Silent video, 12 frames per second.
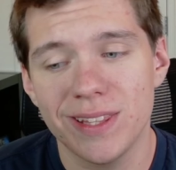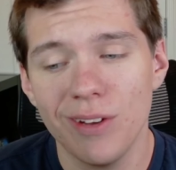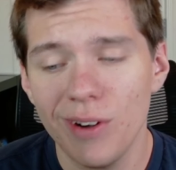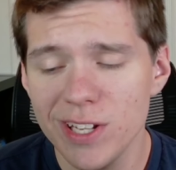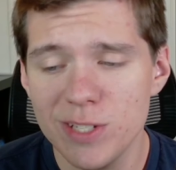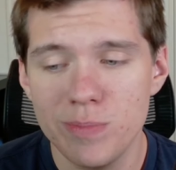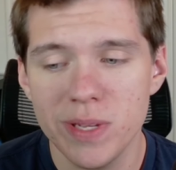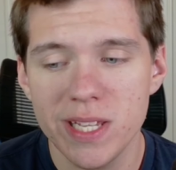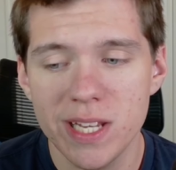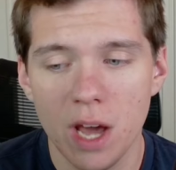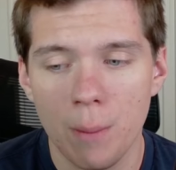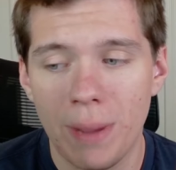There has
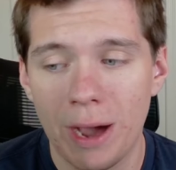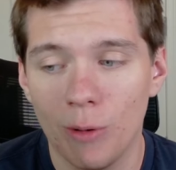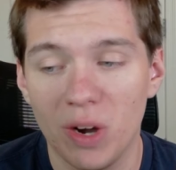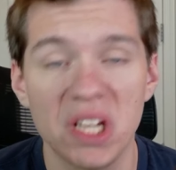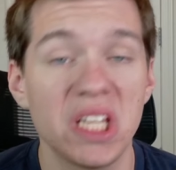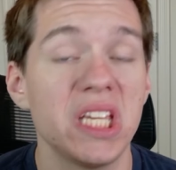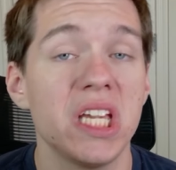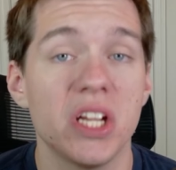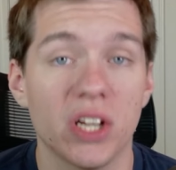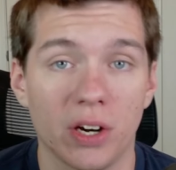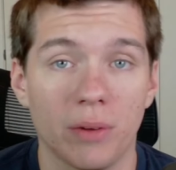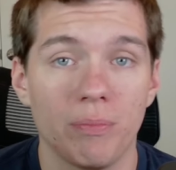been about a
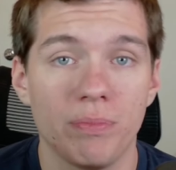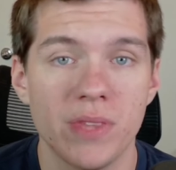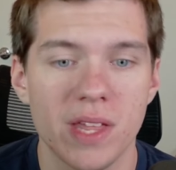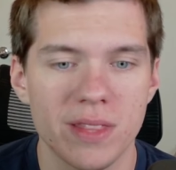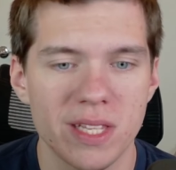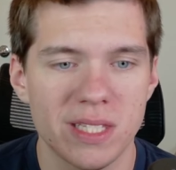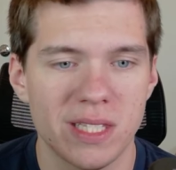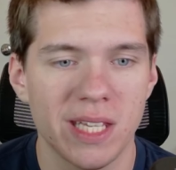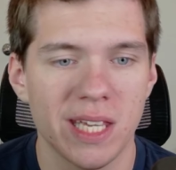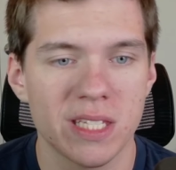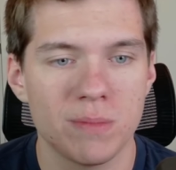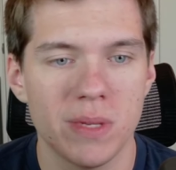year that this
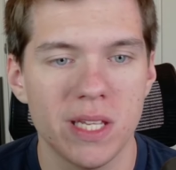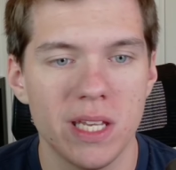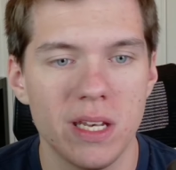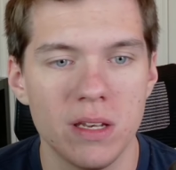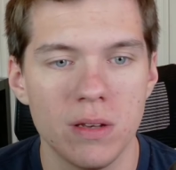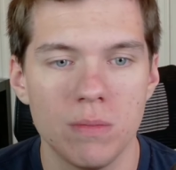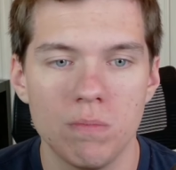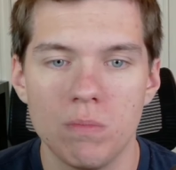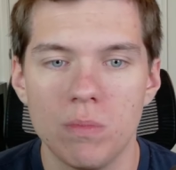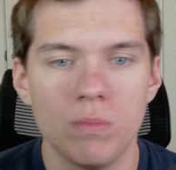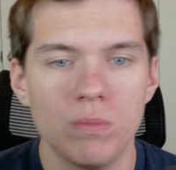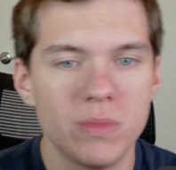thing has been
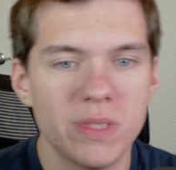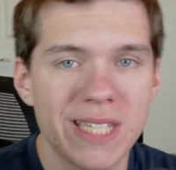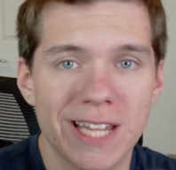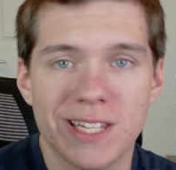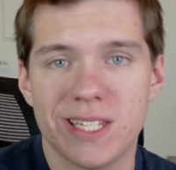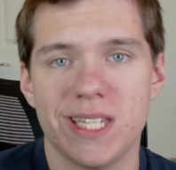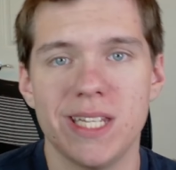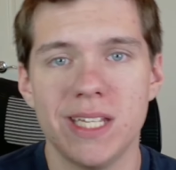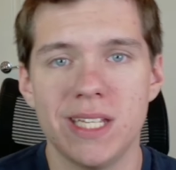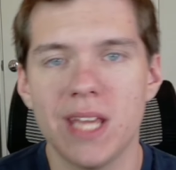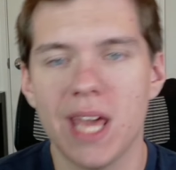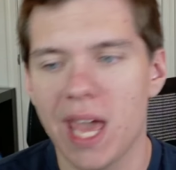
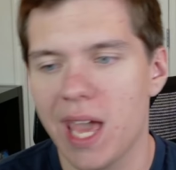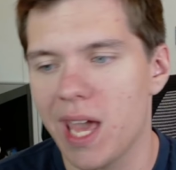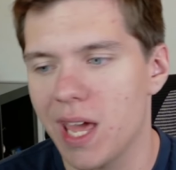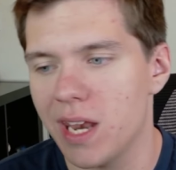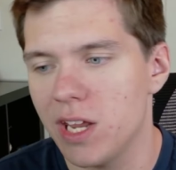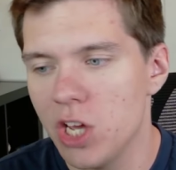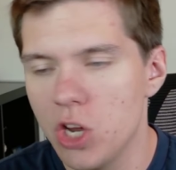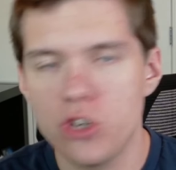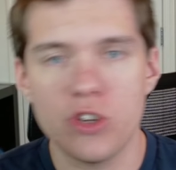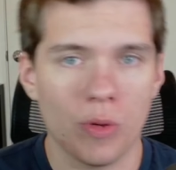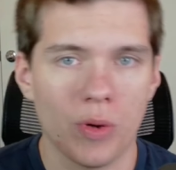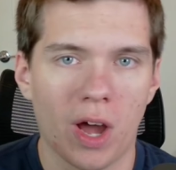tested and
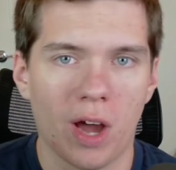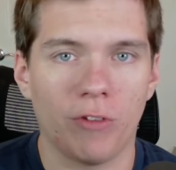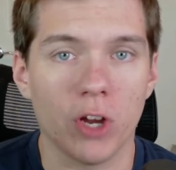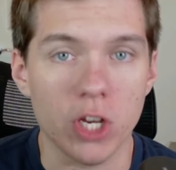shown off on